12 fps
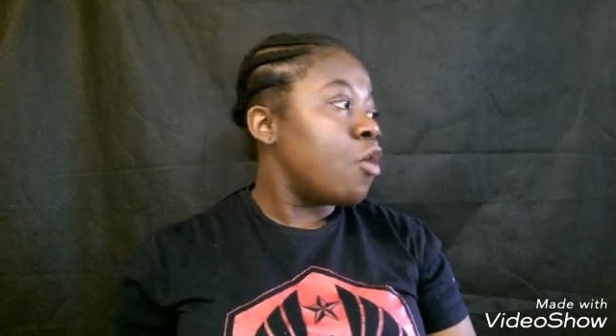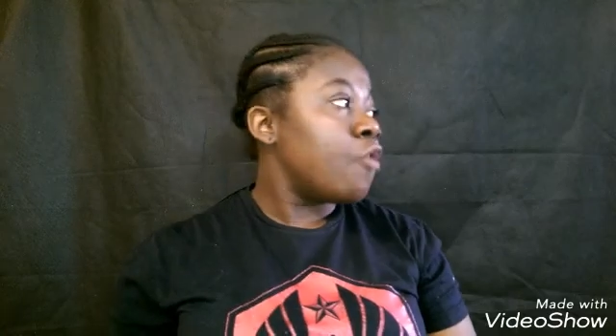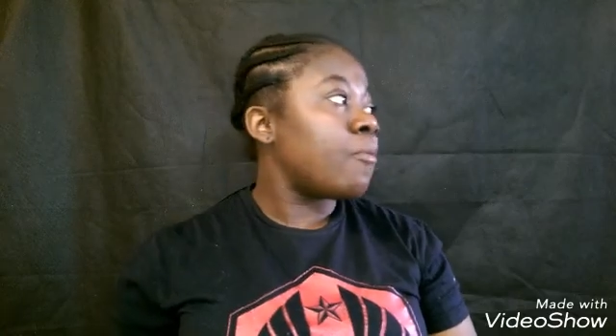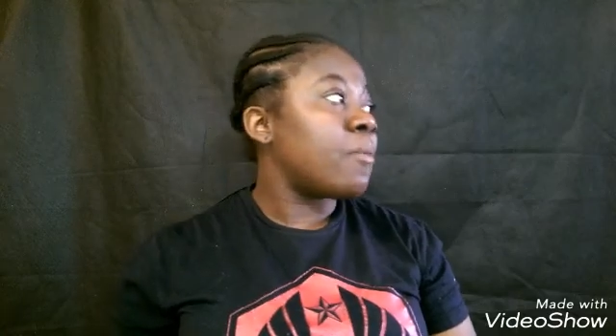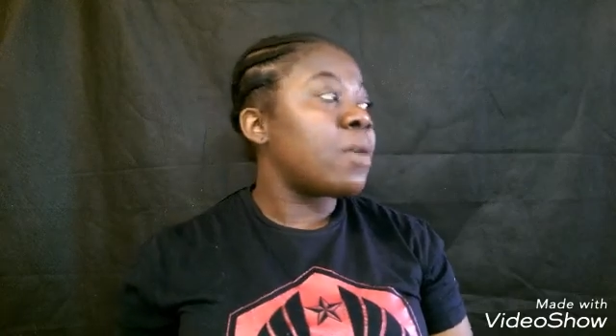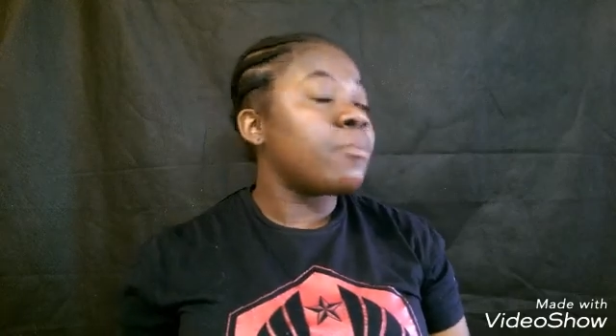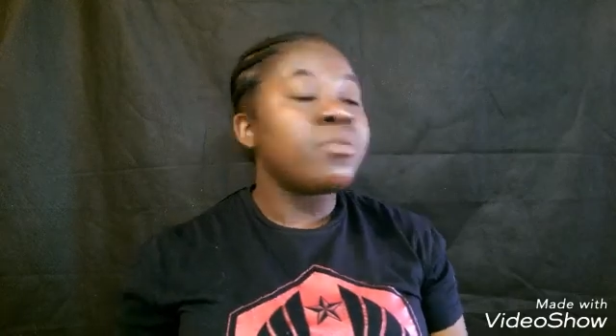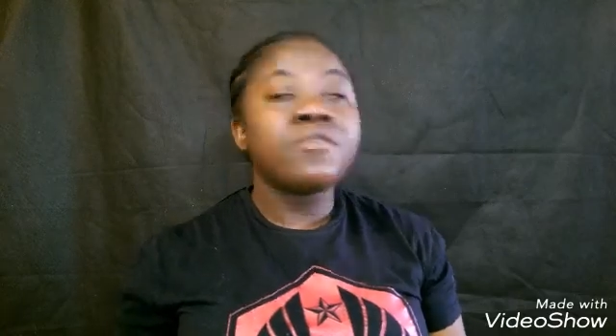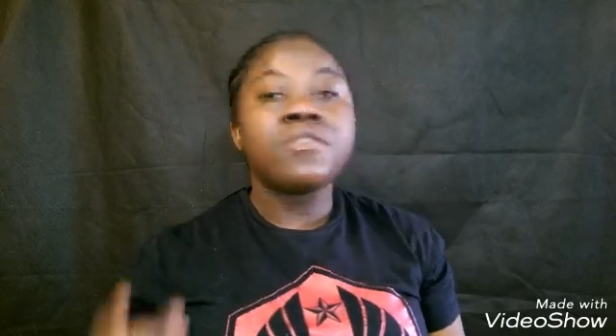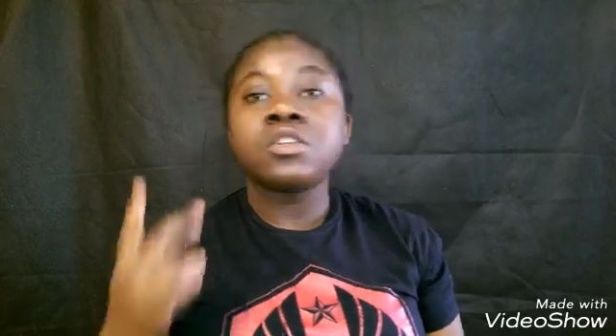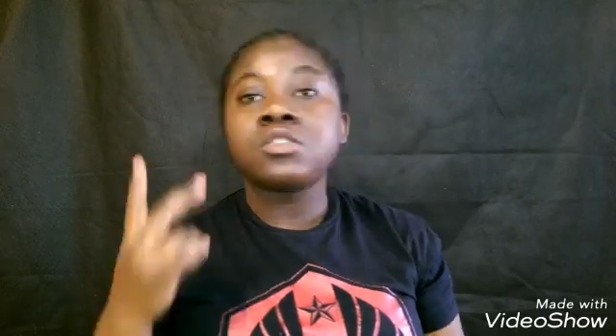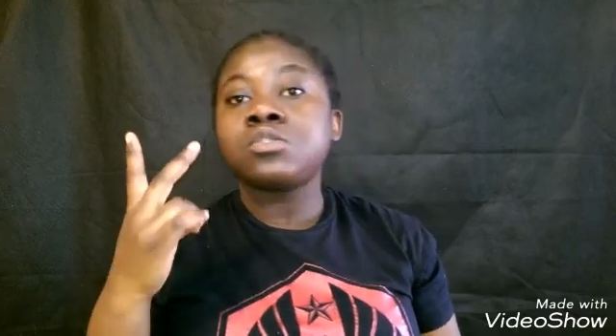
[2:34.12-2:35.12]
for my
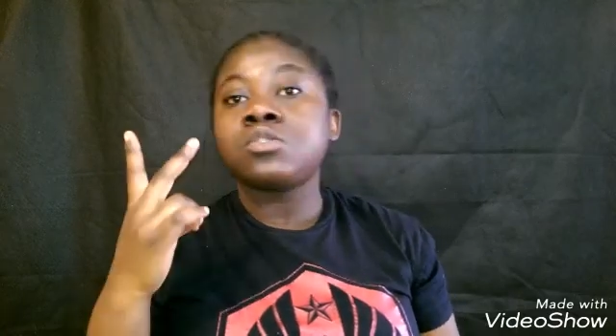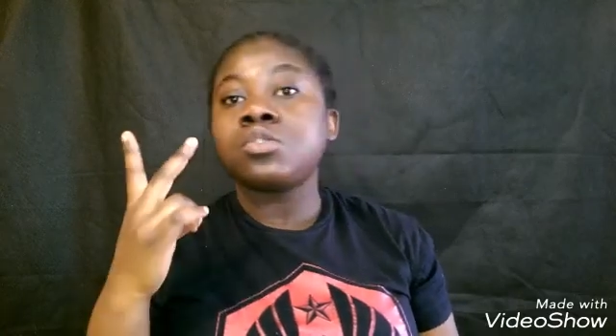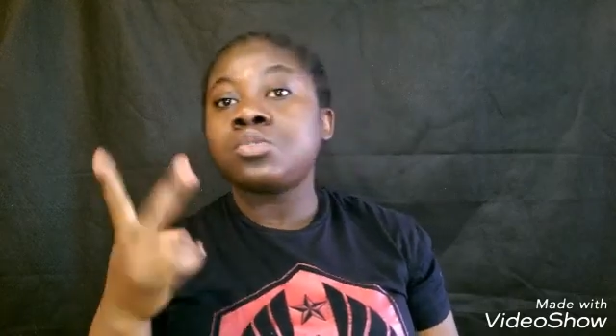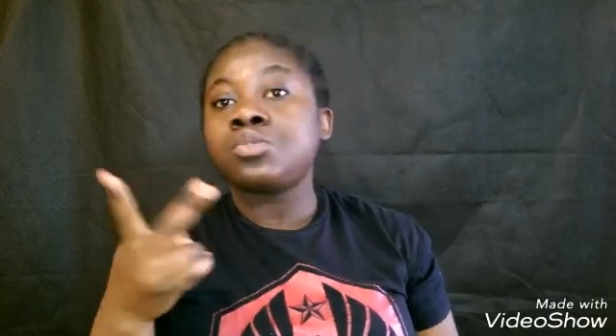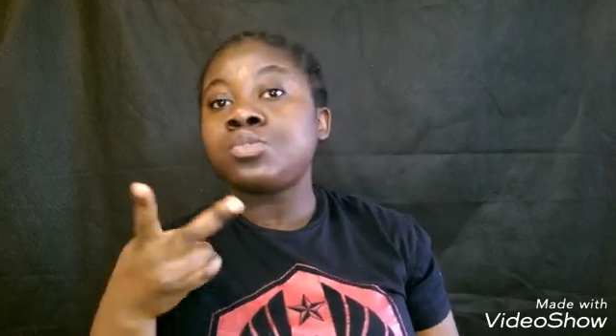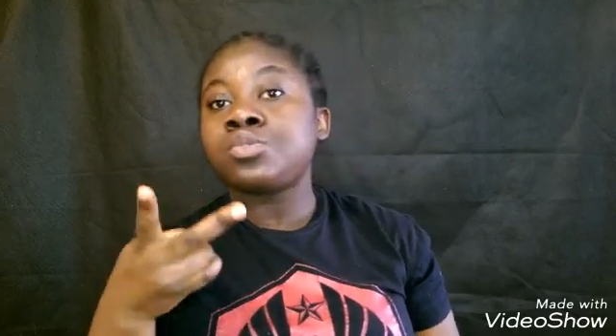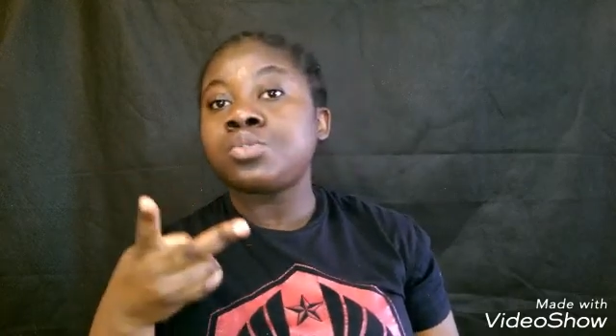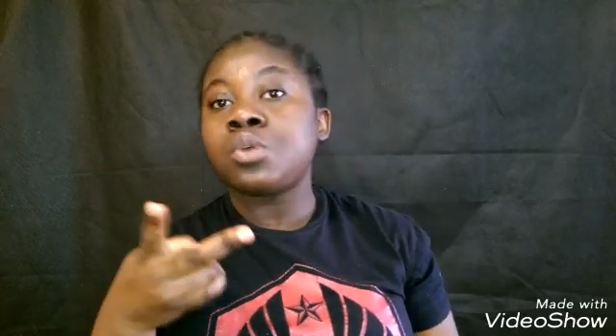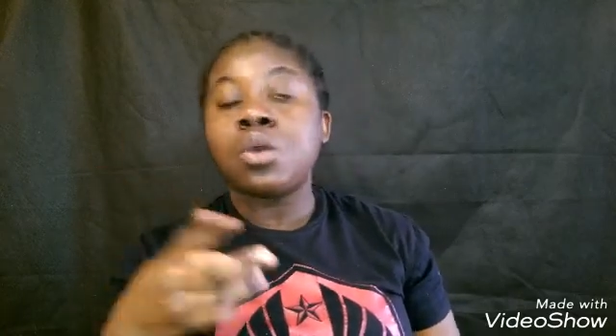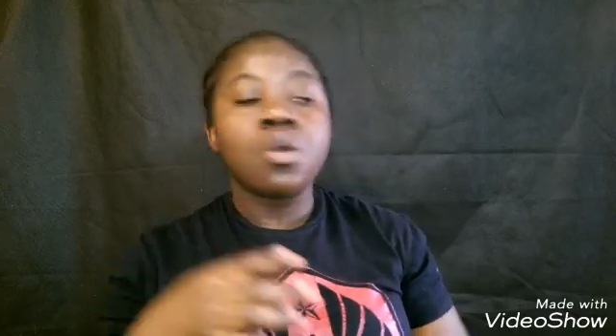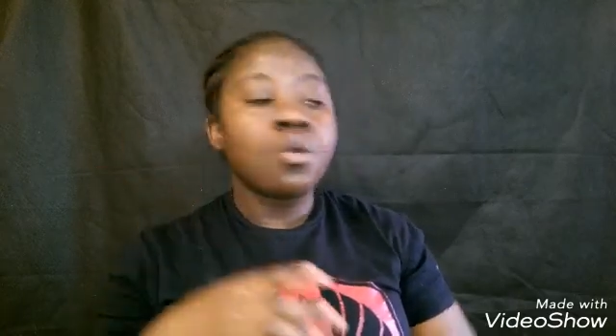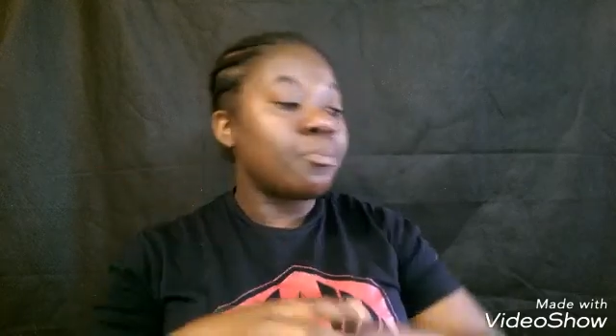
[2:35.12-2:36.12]
previous
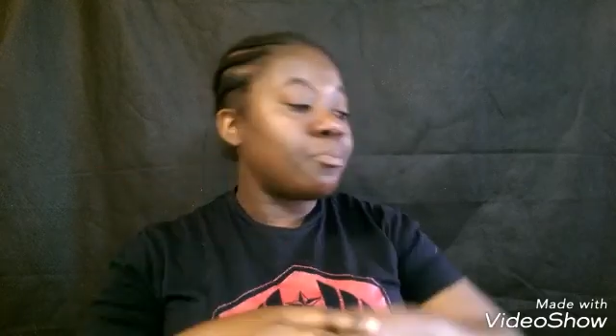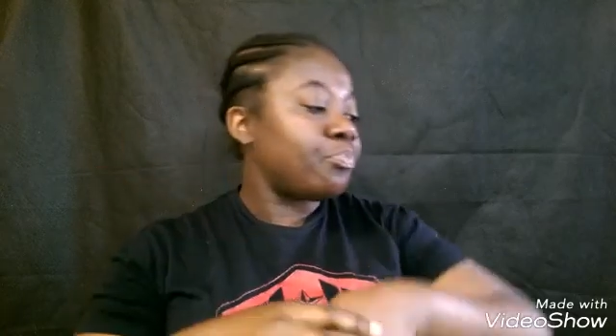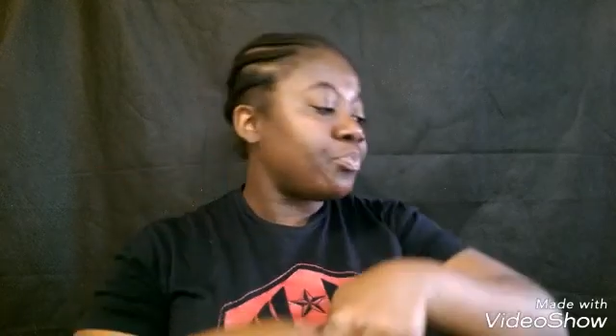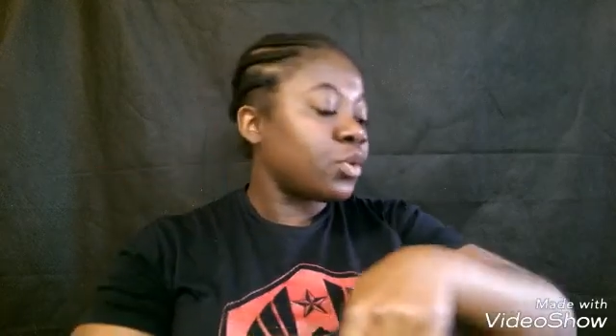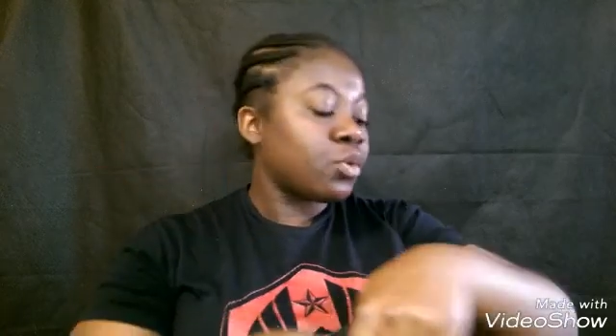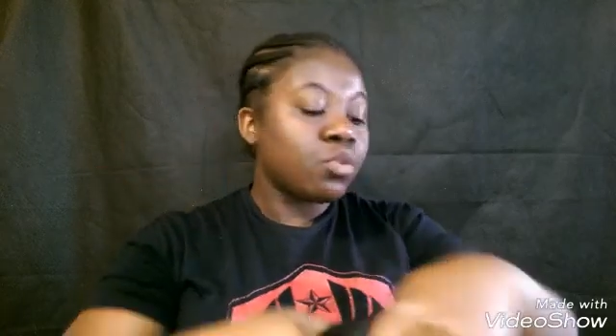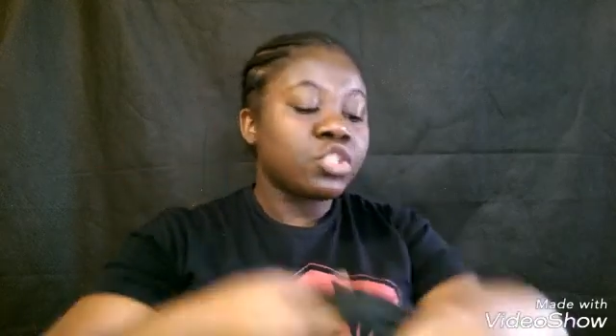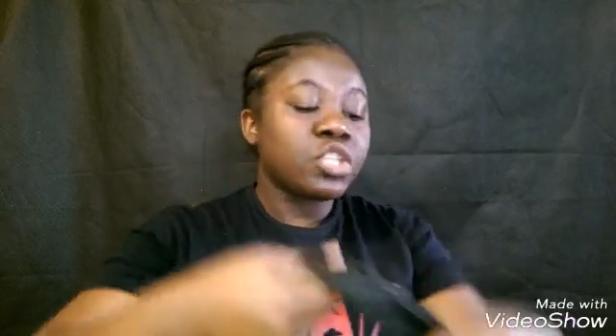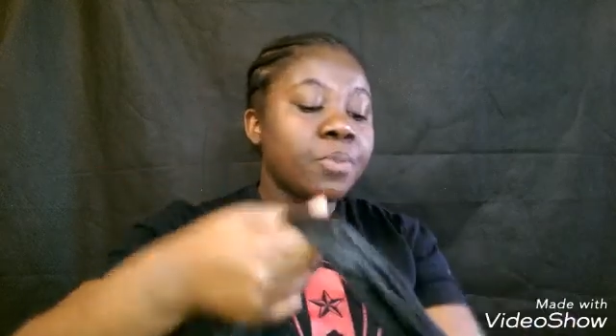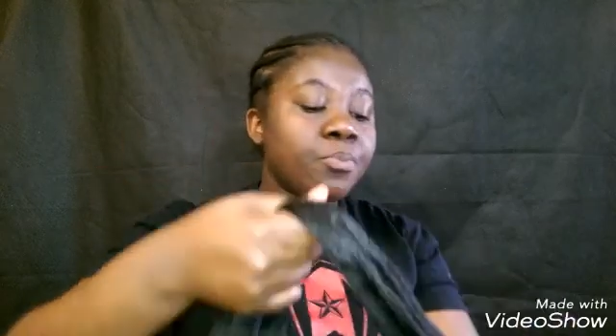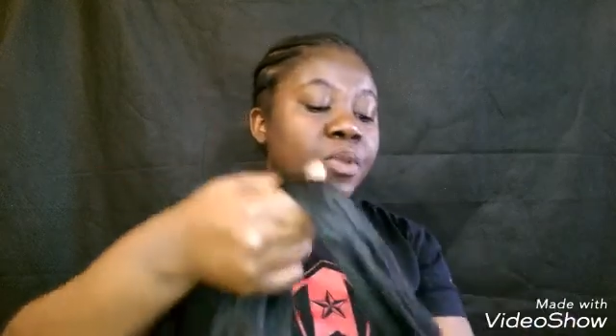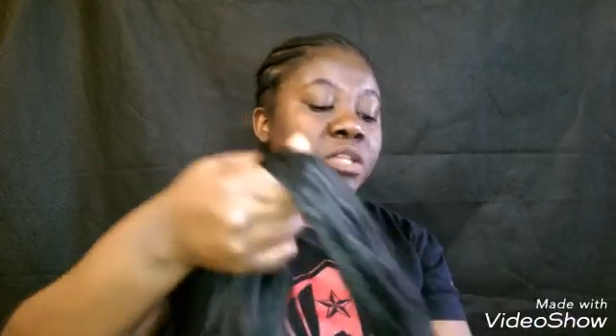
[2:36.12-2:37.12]

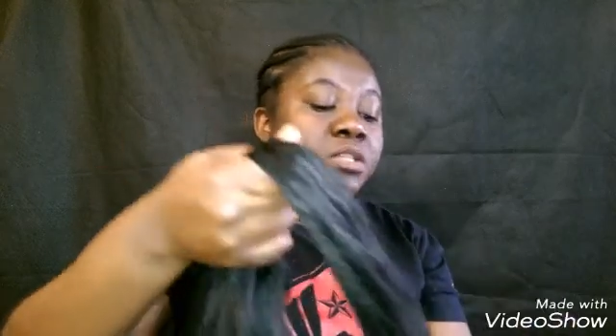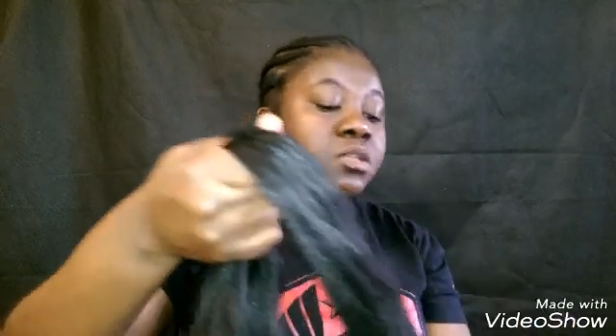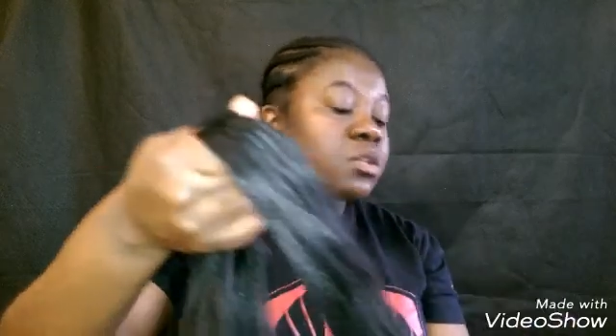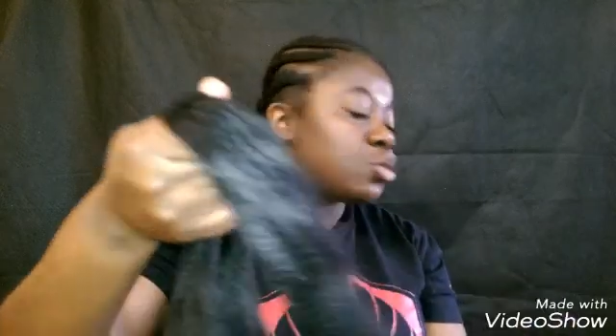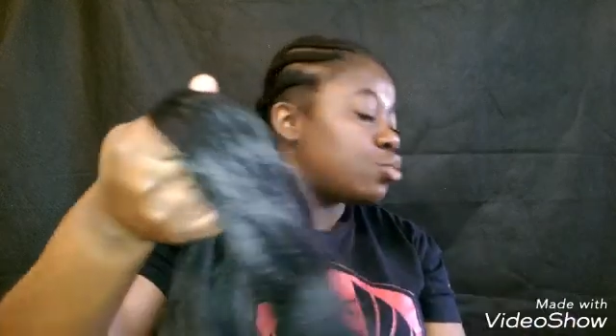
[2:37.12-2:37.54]
crochet braids,